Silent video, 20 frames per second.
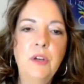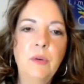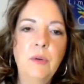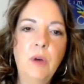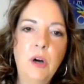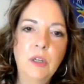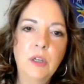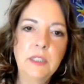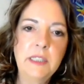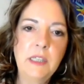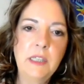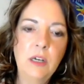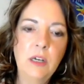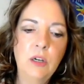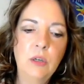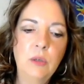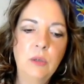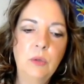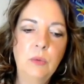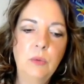
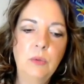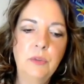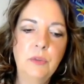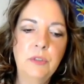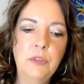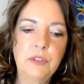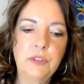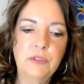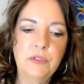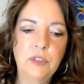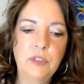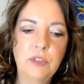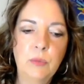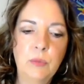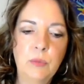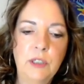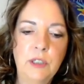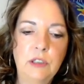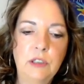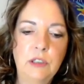Also there's free
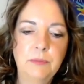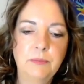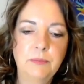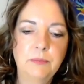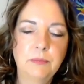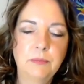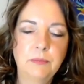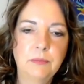will.